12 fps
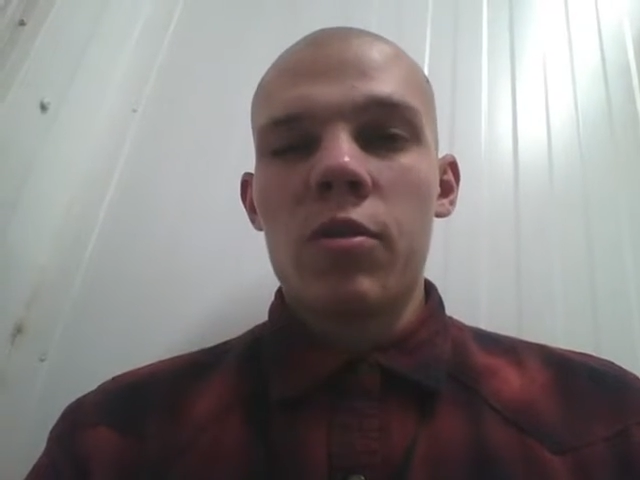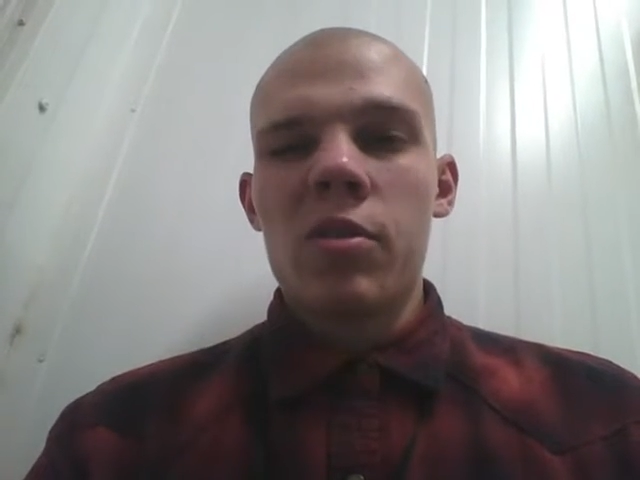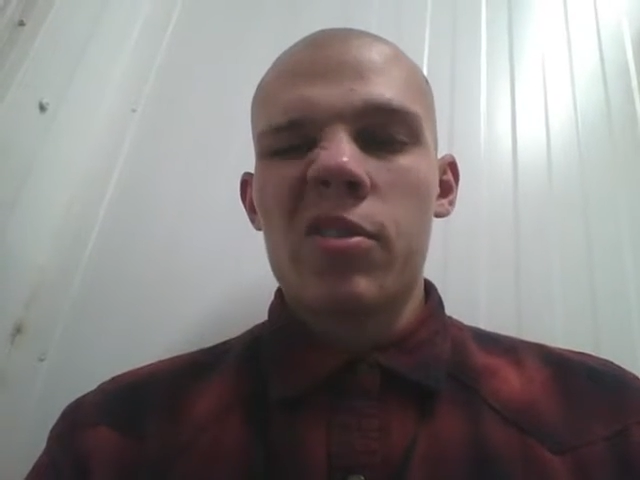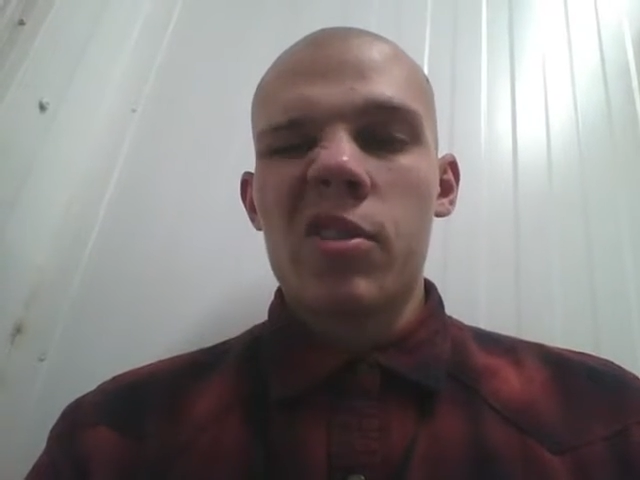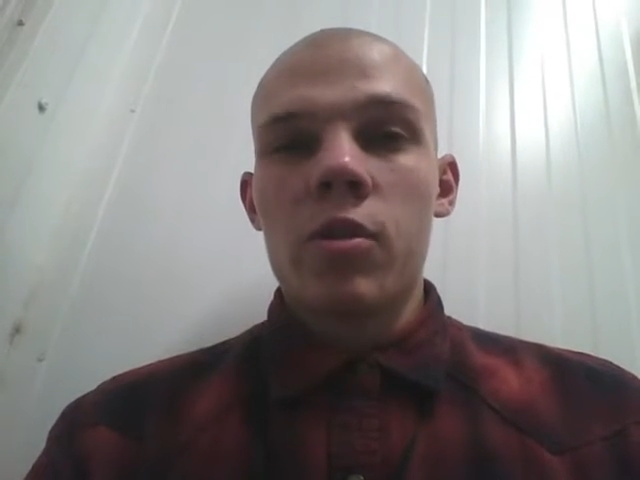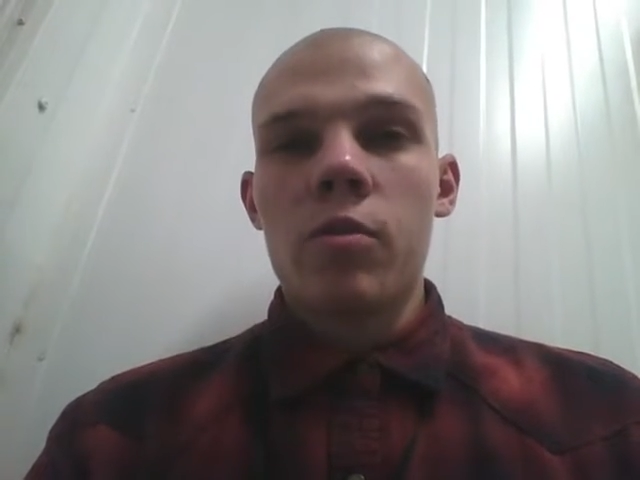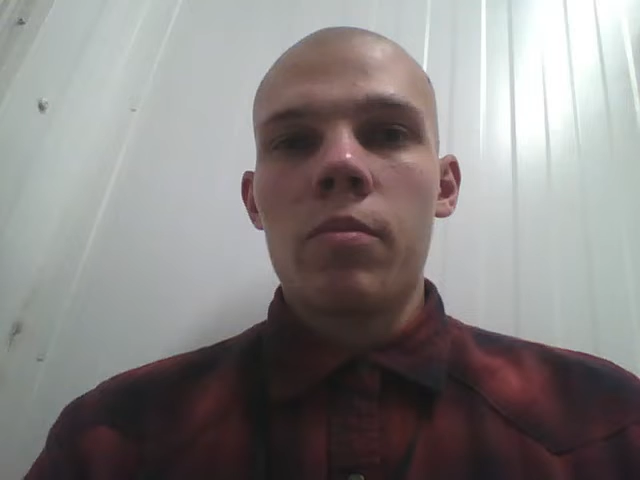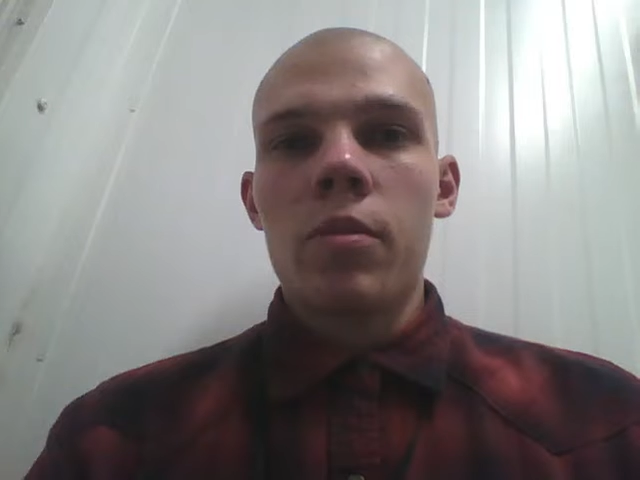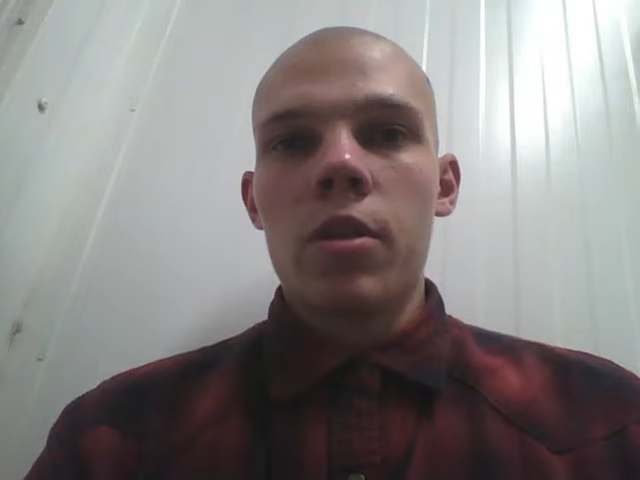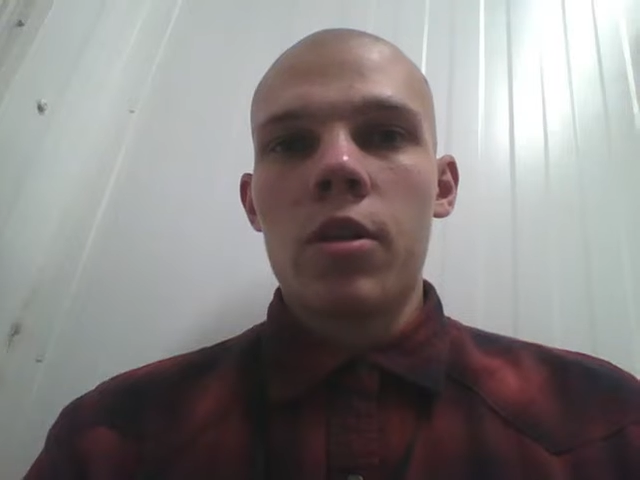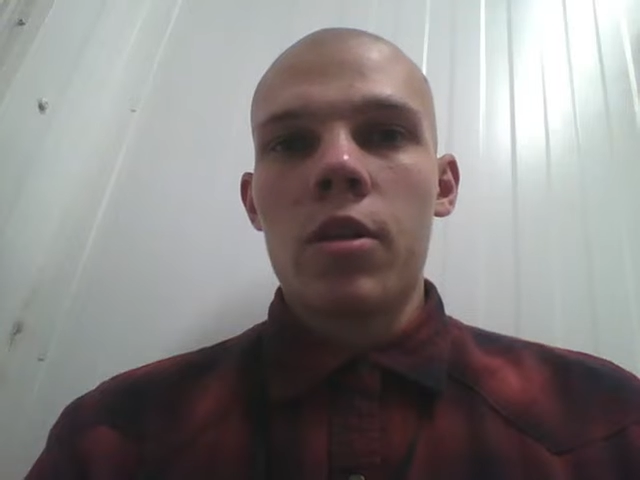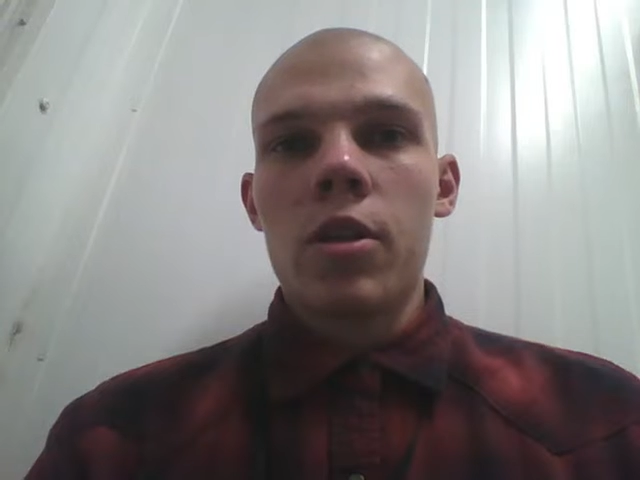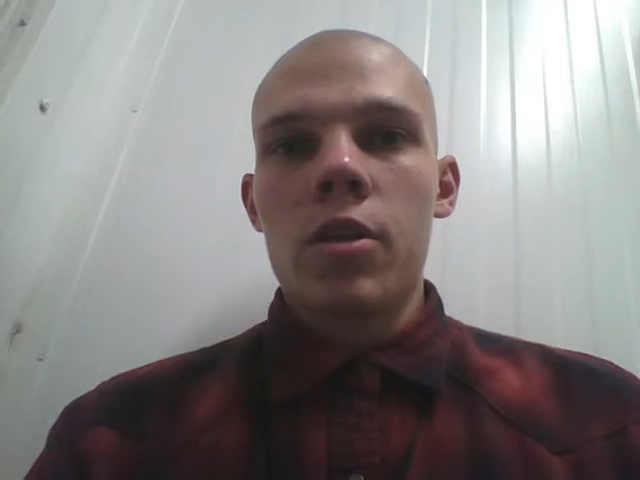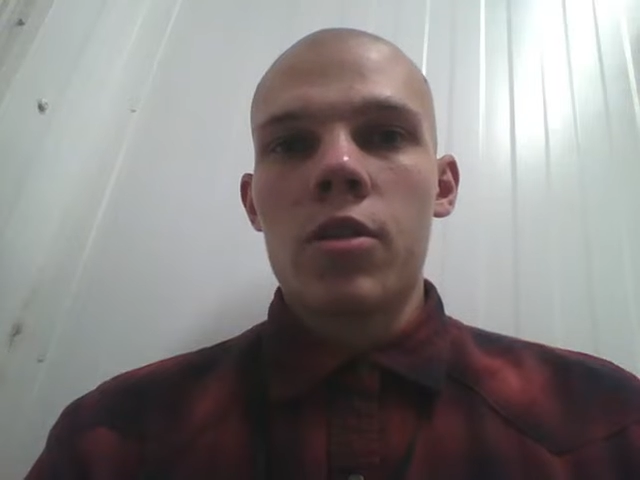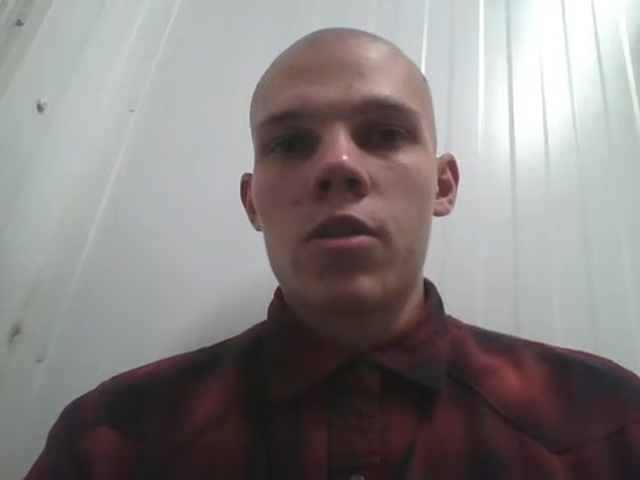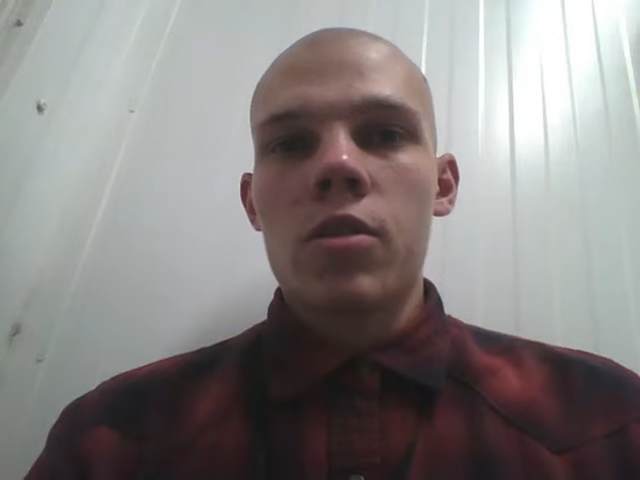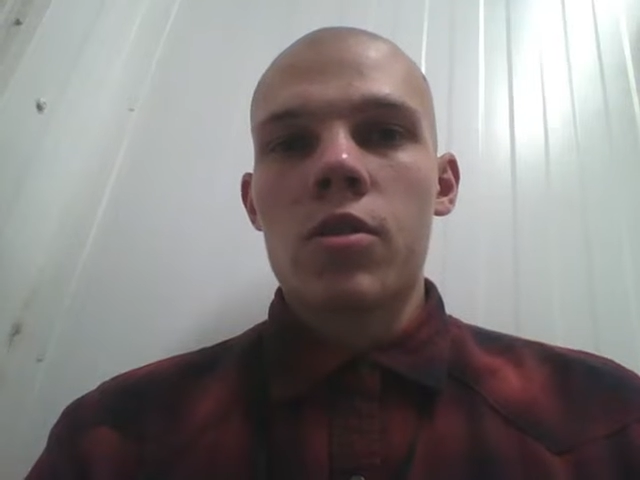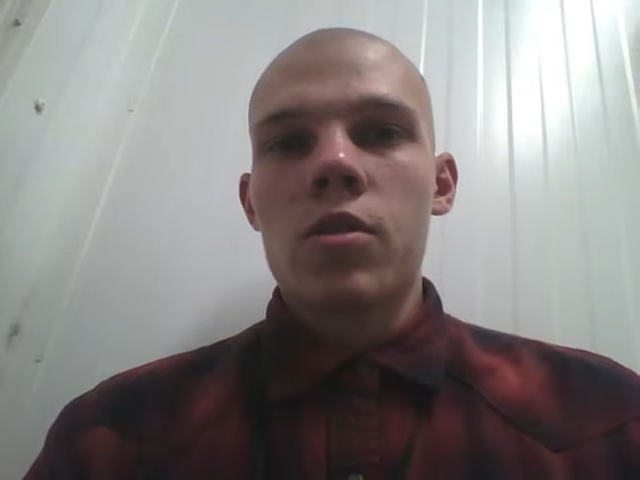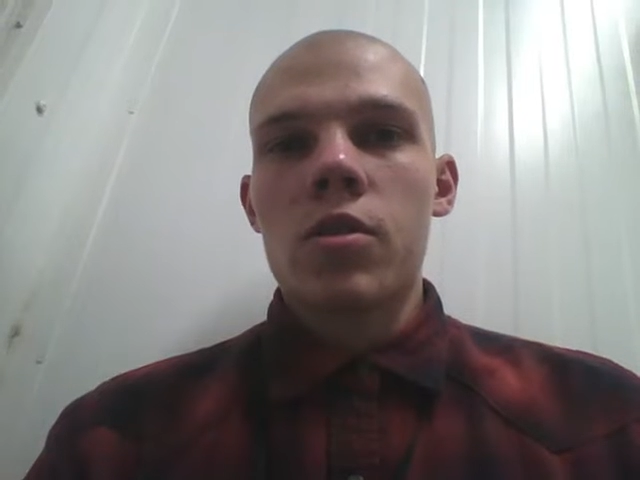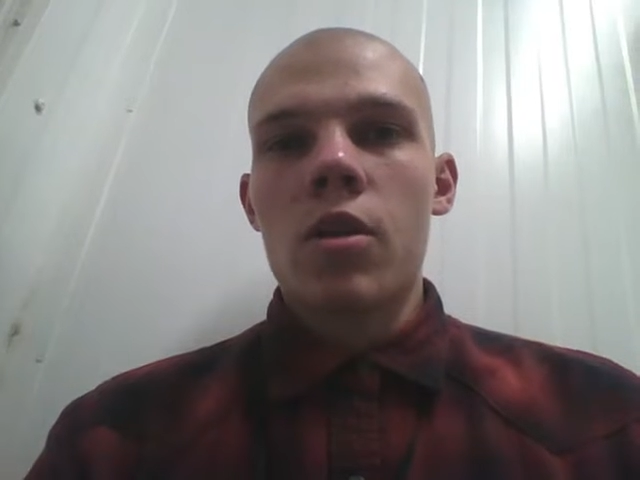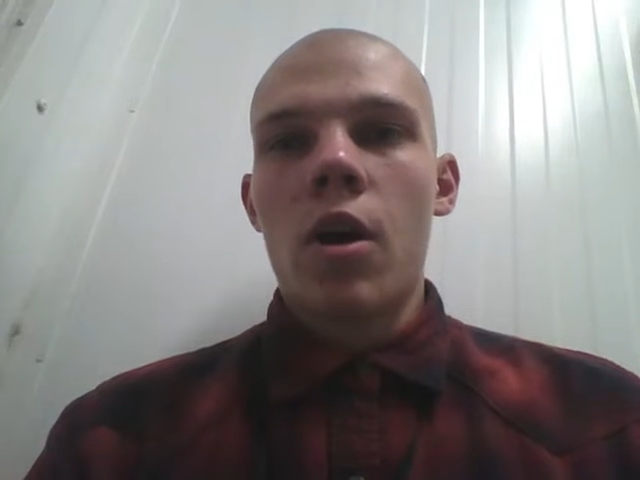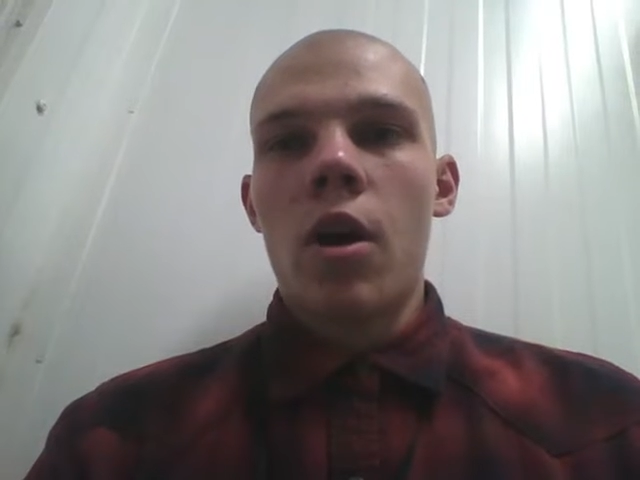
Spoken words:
to assume that this